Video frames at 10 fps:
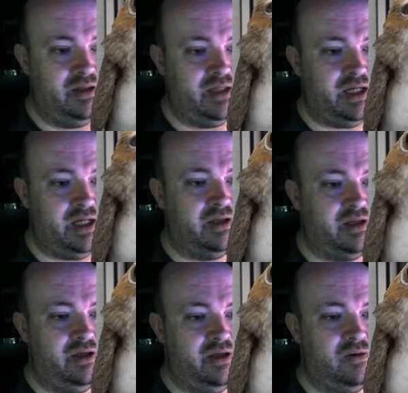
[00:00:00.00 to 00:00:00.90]
That's going to
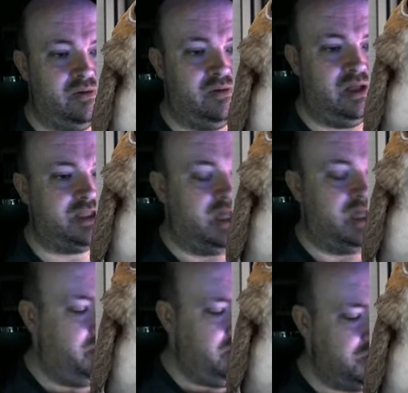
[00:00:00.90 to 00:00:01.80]
get you killed lots.
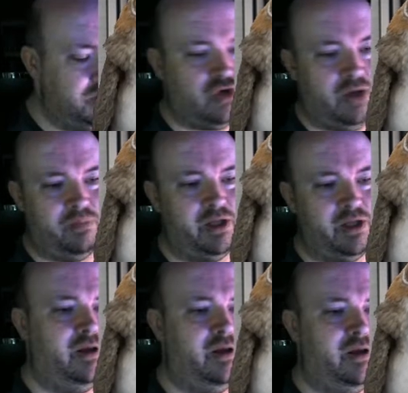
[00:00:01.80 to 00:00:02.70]
Maybe I should try playing
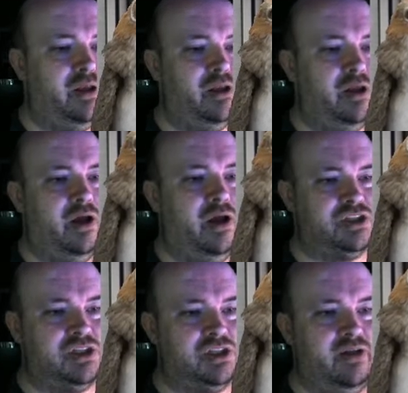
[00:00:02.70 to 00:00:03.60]
on the
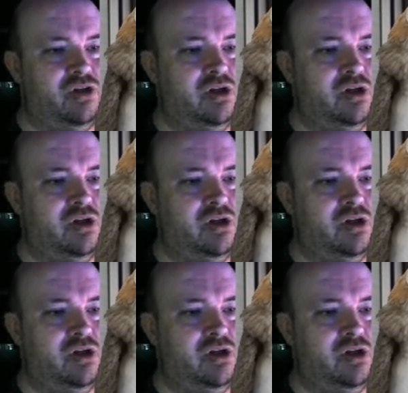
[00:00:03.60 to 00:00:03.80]
novice level.